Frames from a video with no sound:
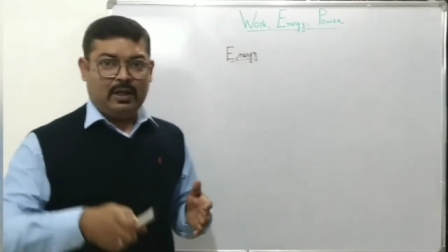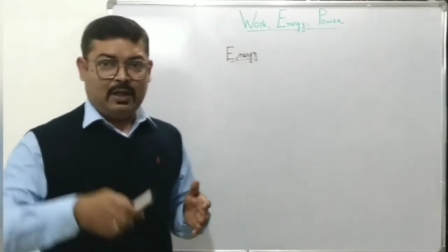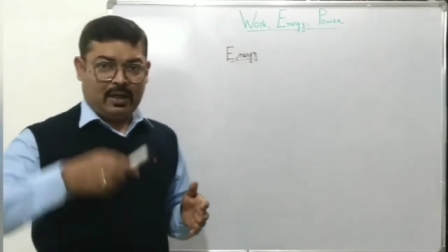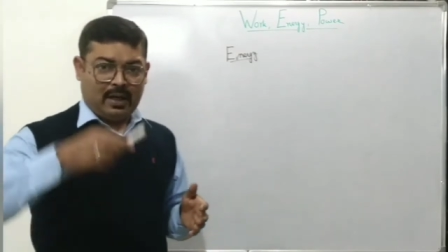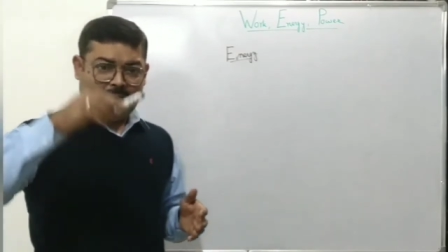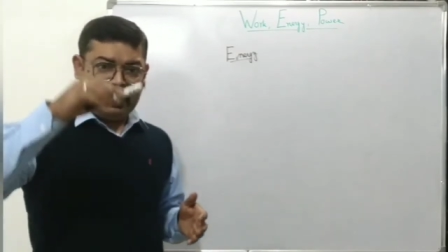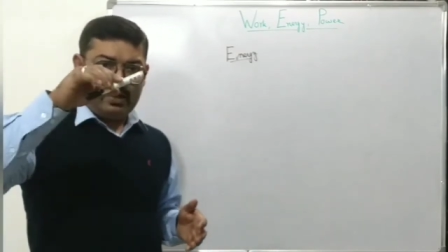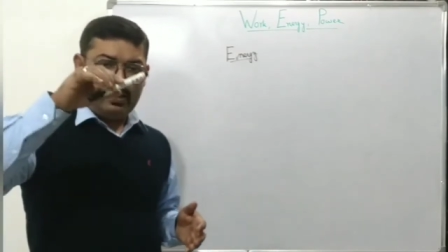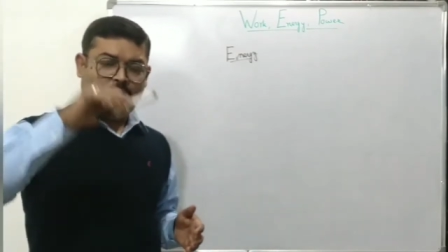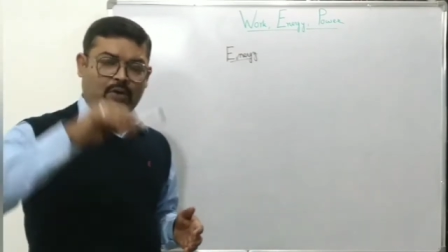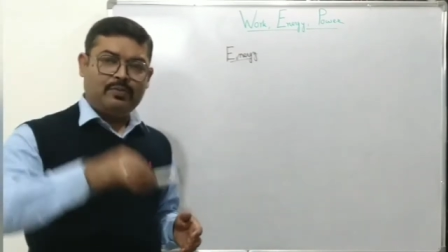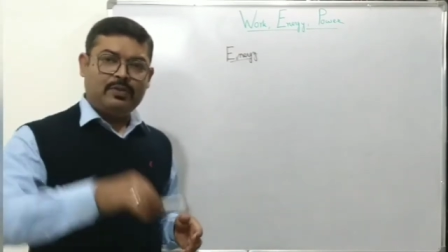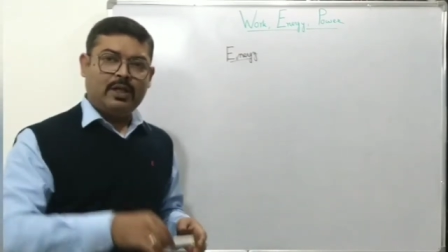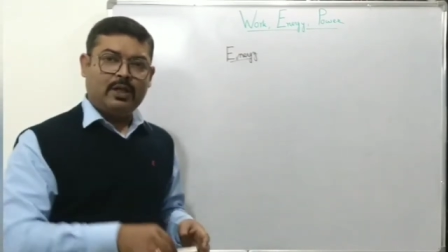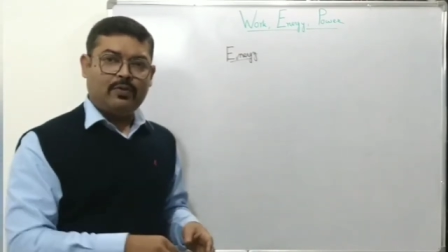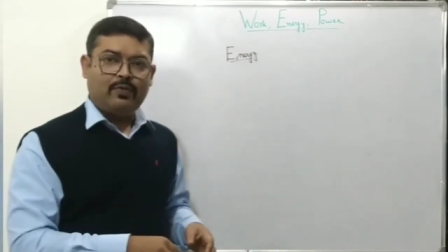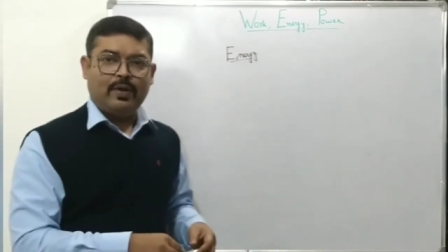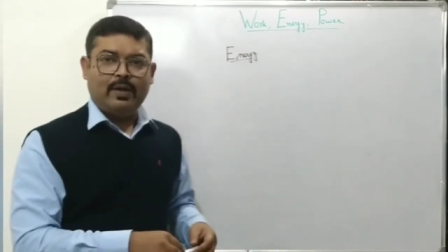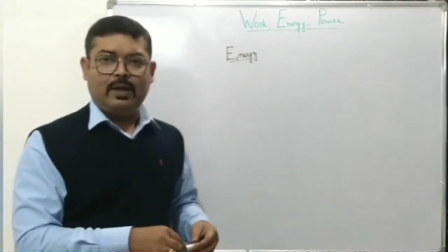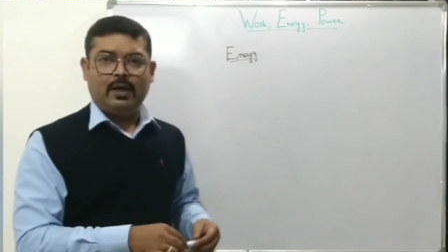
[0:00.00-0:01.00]
like the
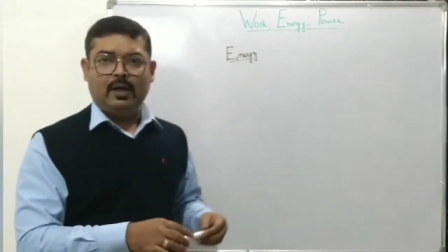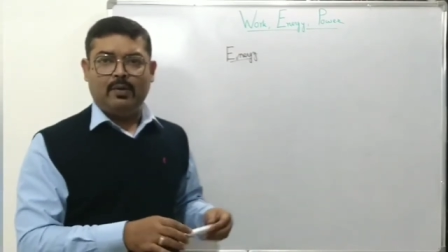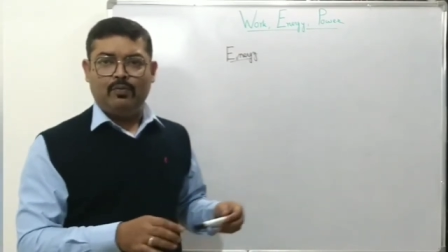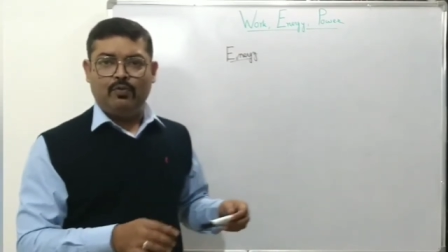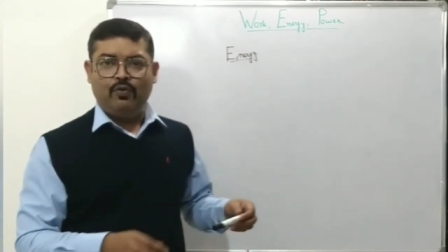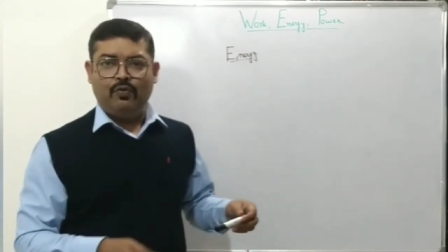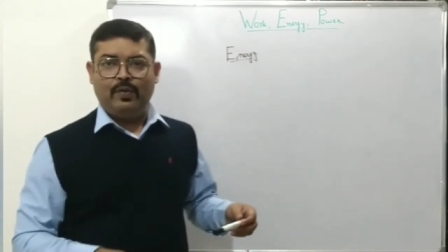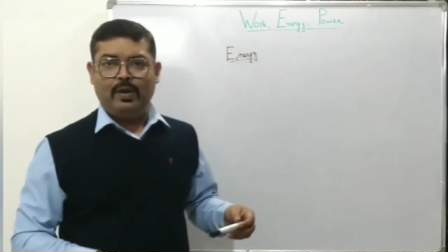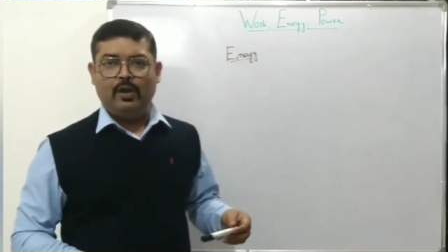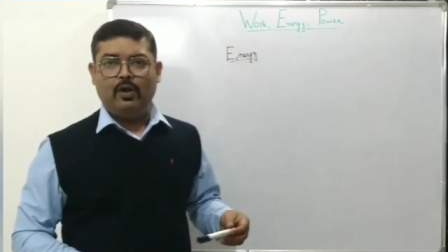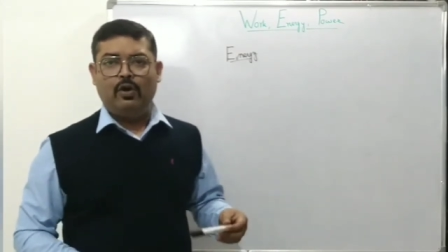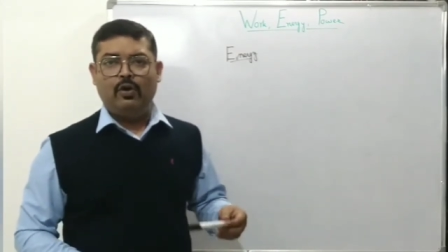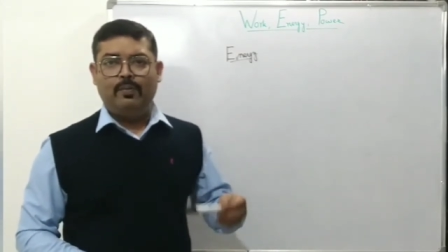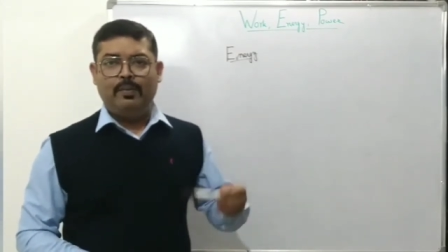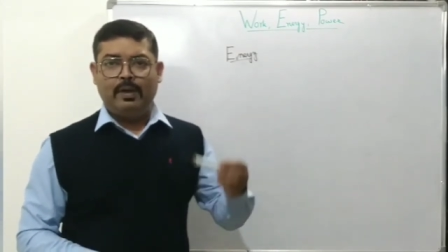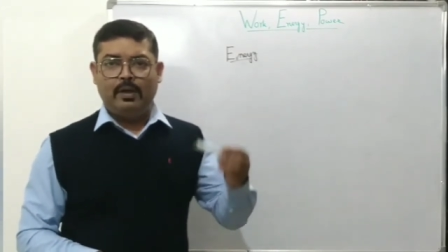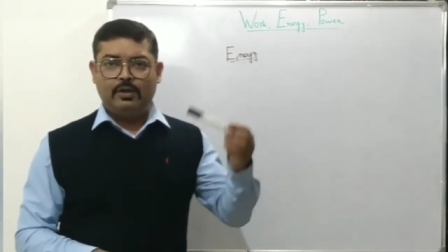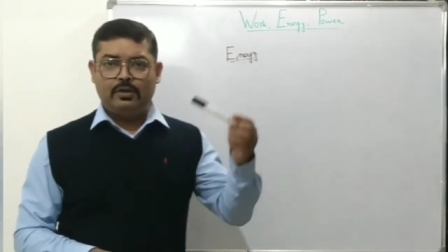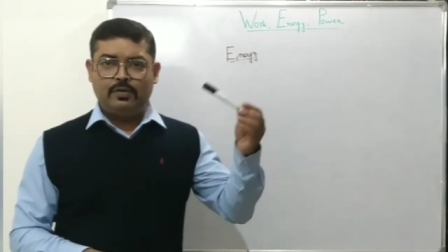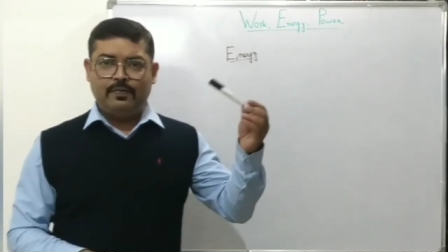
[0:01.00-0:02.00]
object when they are moving or
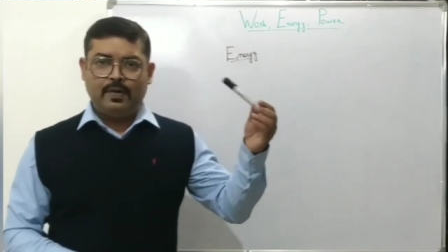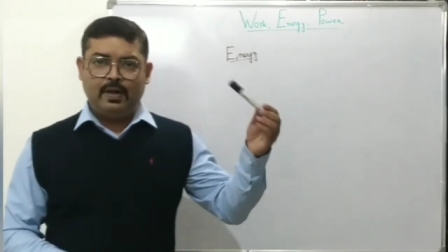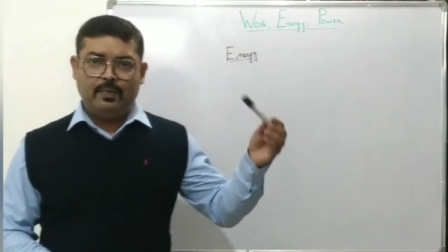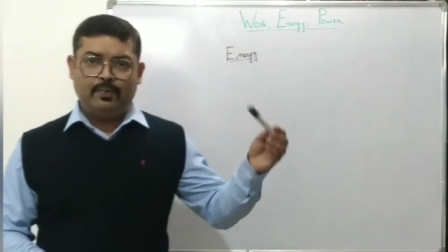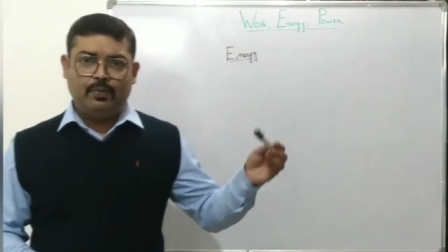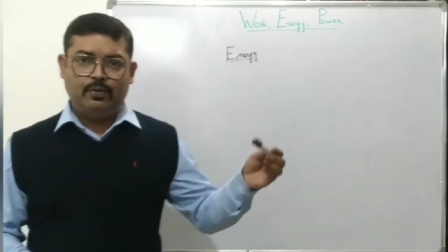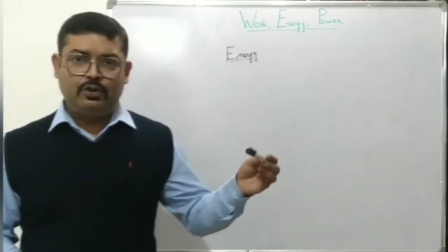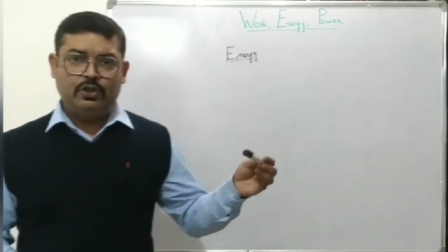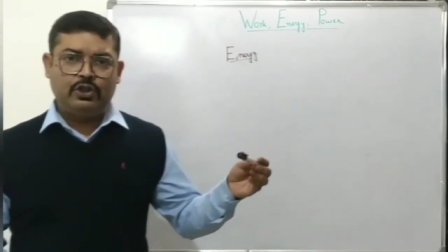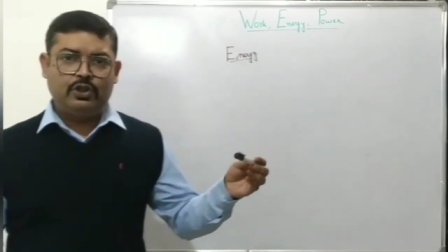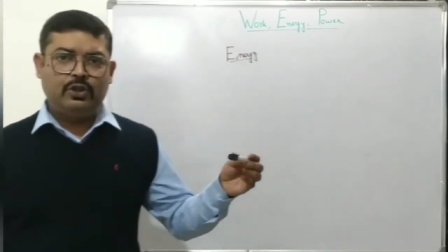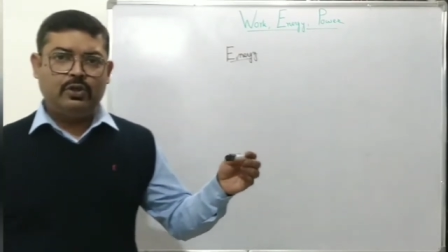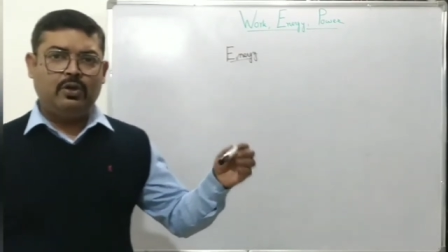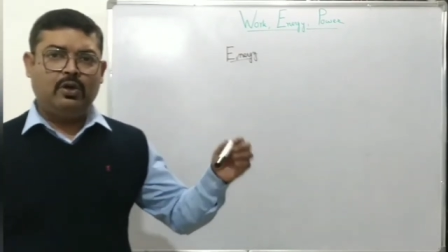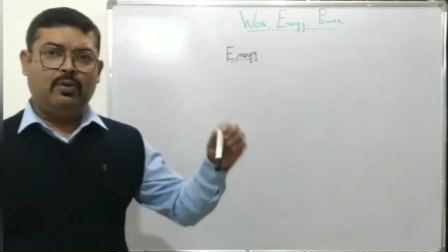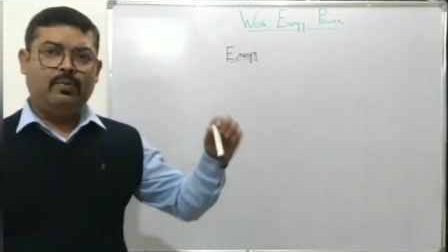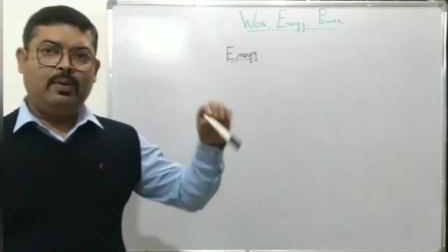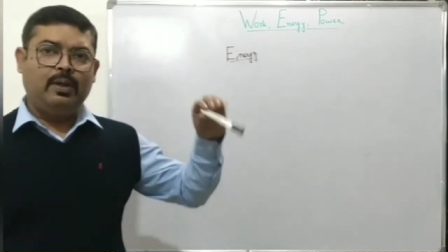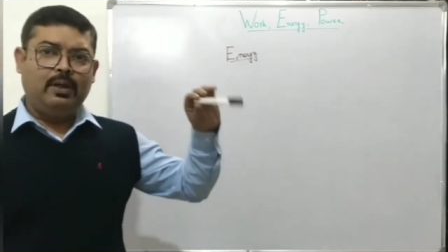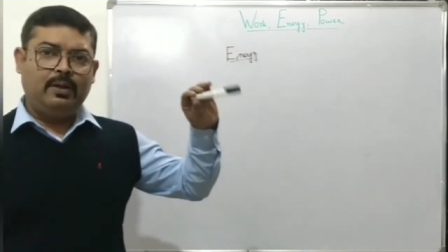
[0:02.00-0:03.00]
because of their position
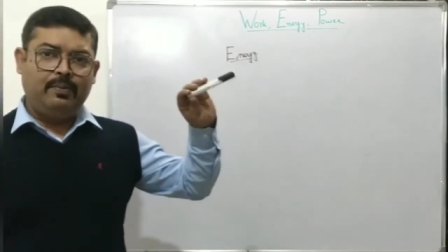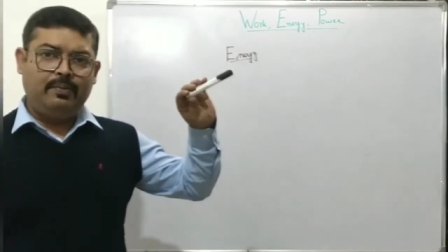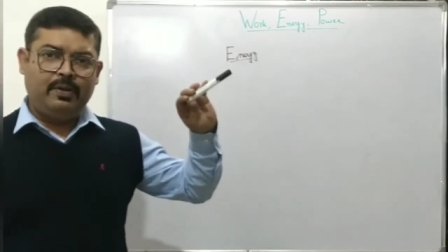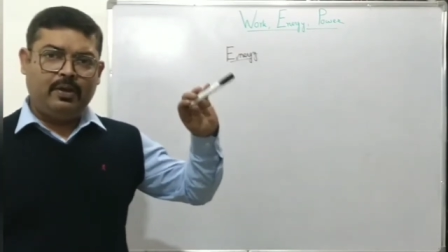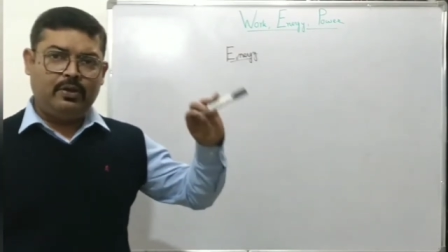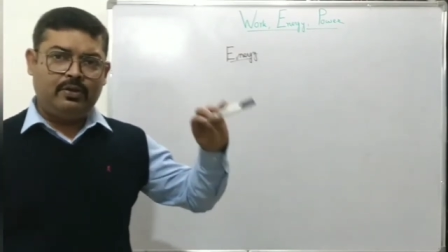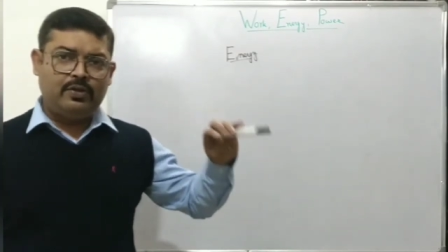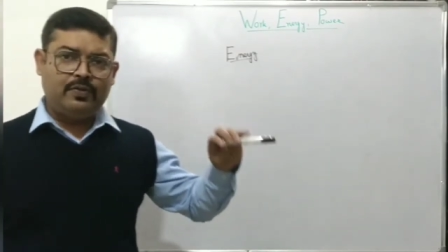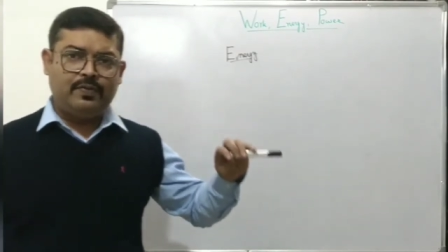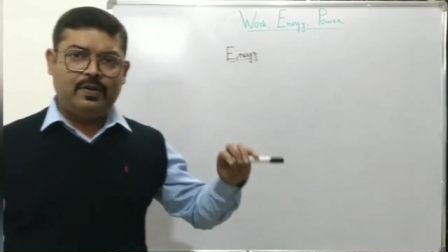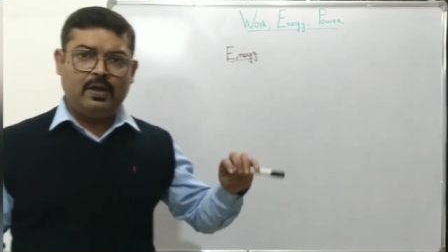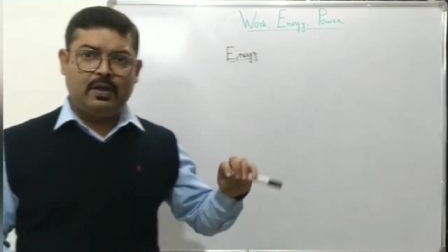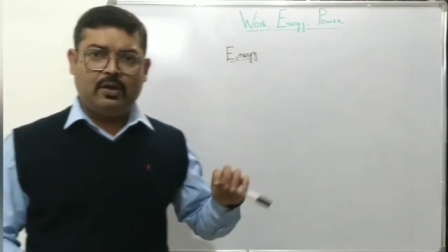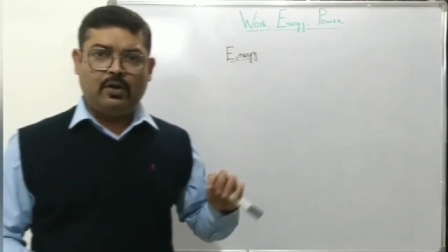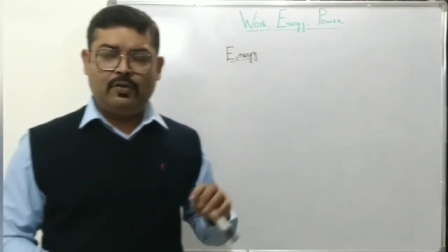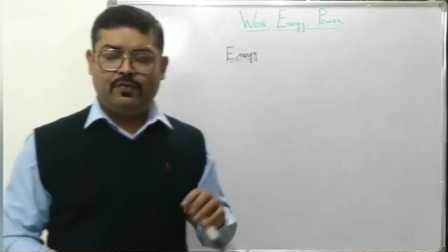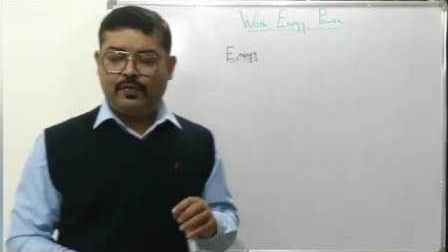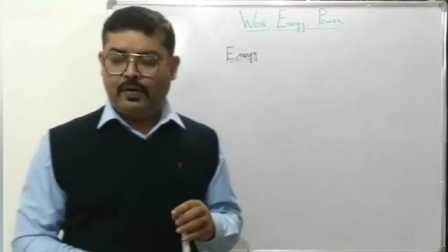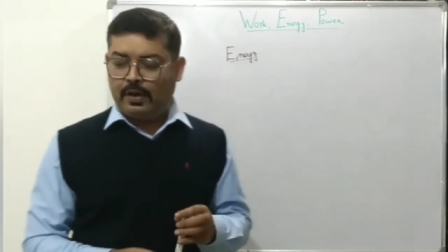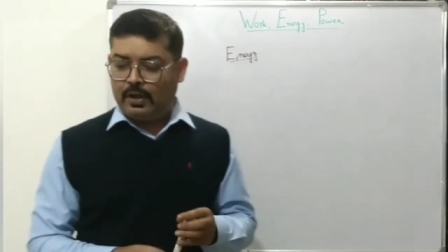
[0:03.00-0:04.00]
or because of their
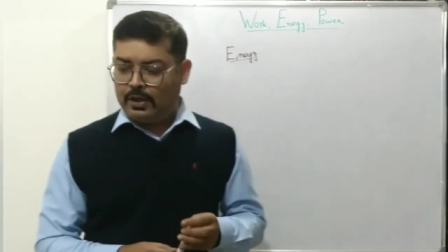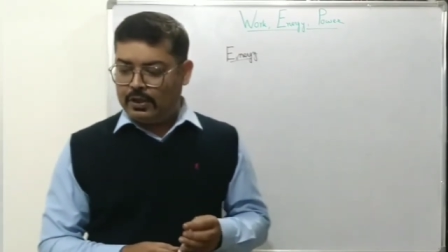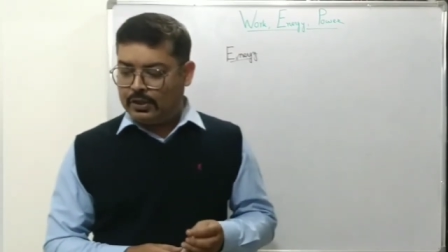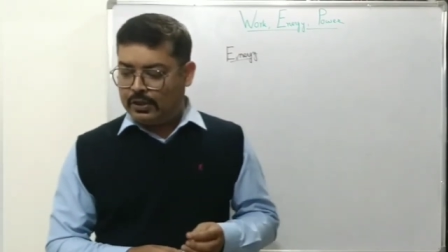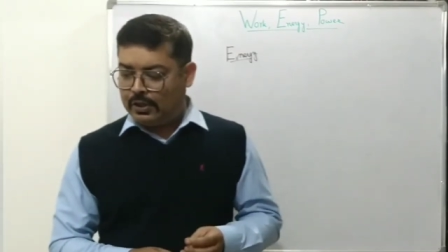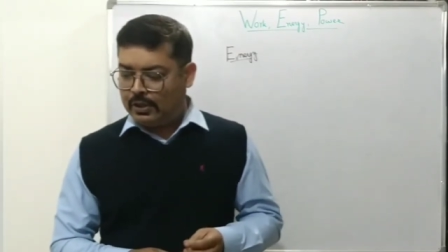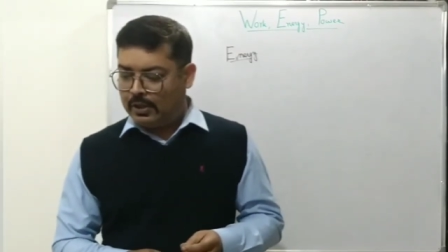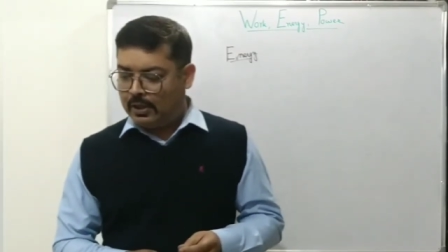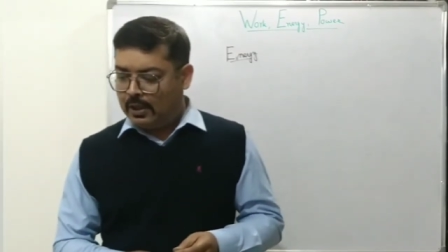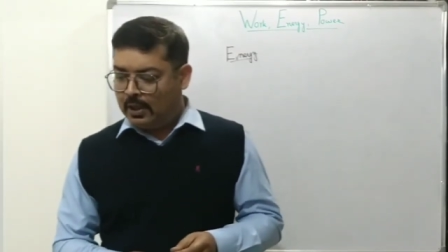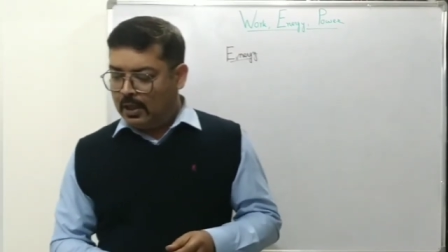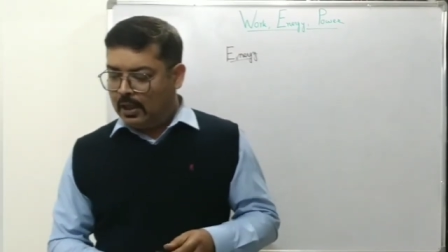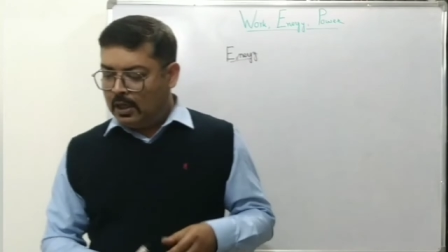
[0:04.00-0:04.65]
configuration.